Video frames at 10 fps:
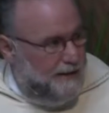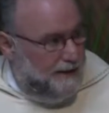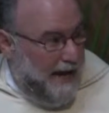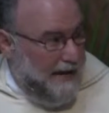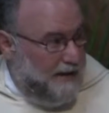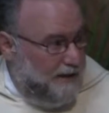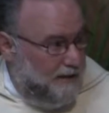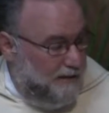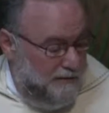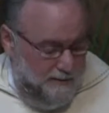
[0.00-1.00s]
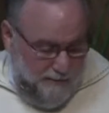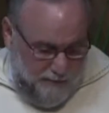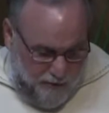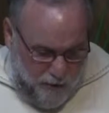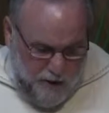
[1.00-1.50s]
Like a
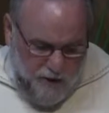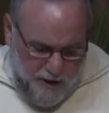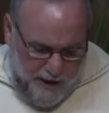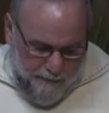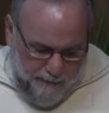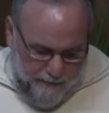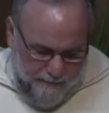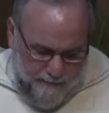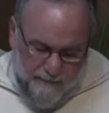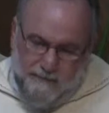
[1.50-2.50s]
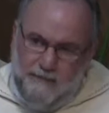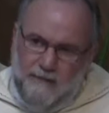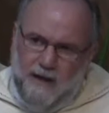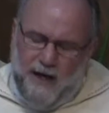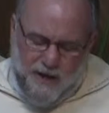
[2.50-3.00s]
good shepherd,
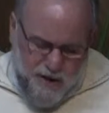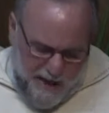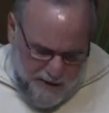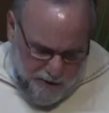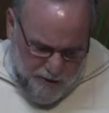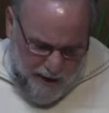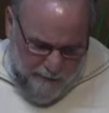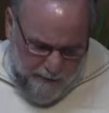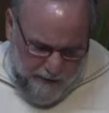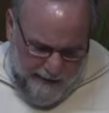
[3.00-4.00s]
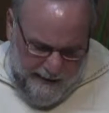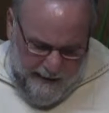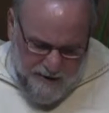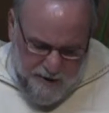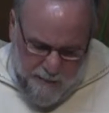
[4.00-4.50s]
a gentle shepherd, leading
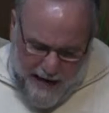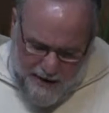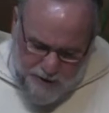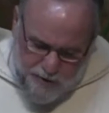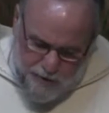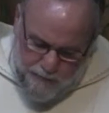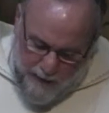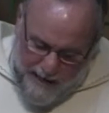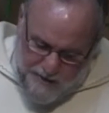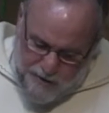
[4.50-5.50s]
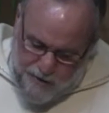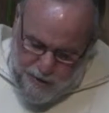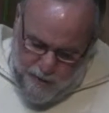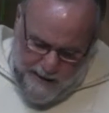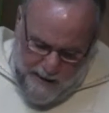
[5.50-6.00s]
us to pastures, pastures
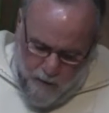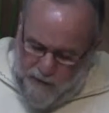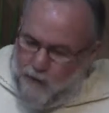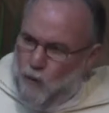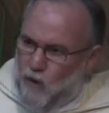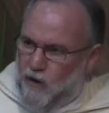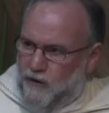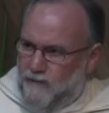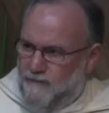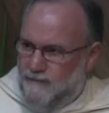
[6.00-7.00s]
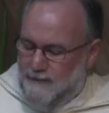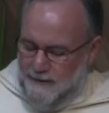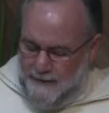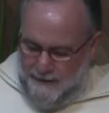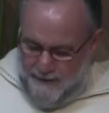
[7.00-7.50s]
green with the word,
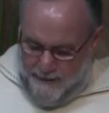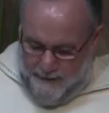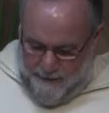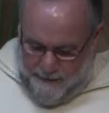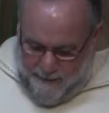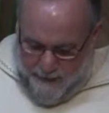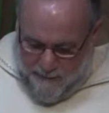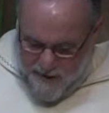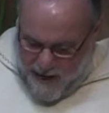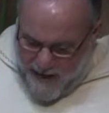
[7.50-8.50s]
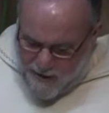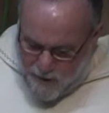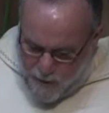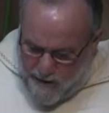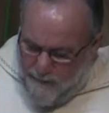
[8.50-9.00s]
and beside
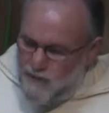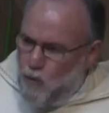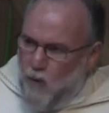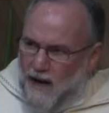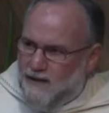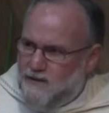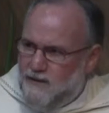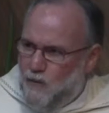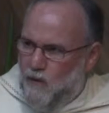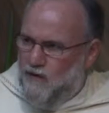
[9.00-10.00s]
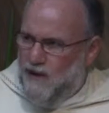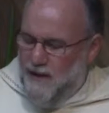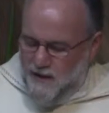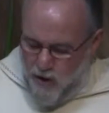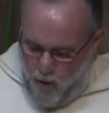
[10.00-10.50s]
streams wet with
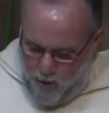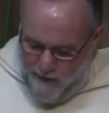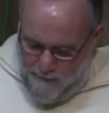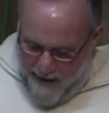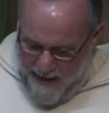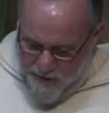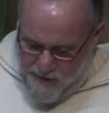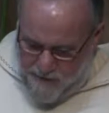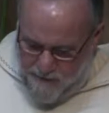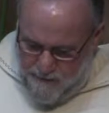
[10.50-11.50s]
his holy passion.